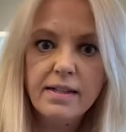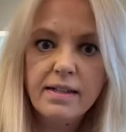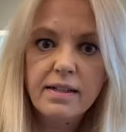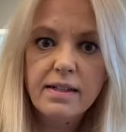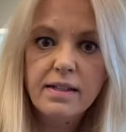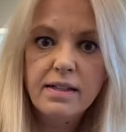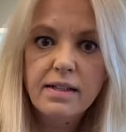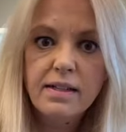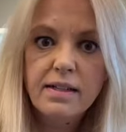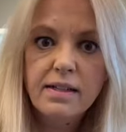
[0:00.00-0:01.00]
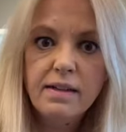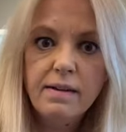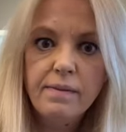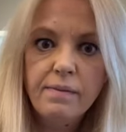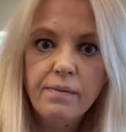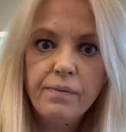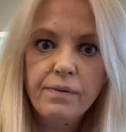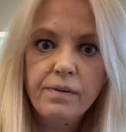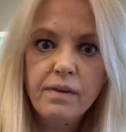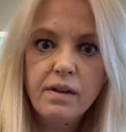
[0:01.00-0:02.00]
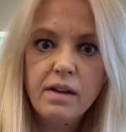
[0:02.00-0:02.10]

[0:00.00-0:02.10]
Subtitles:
(no one is talking)